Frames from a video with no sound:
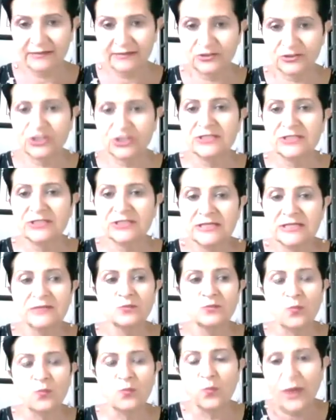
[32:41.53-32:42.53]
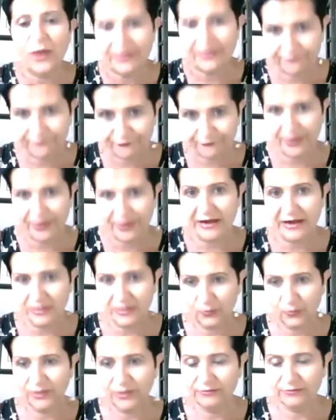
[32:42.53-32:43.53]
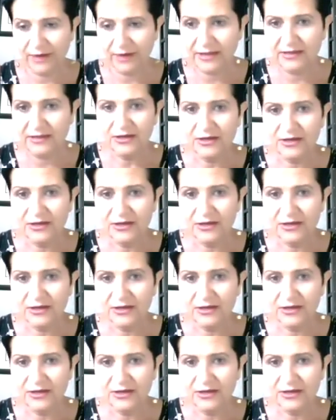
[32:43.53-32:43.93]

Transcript: She didn't wait for anyone, right?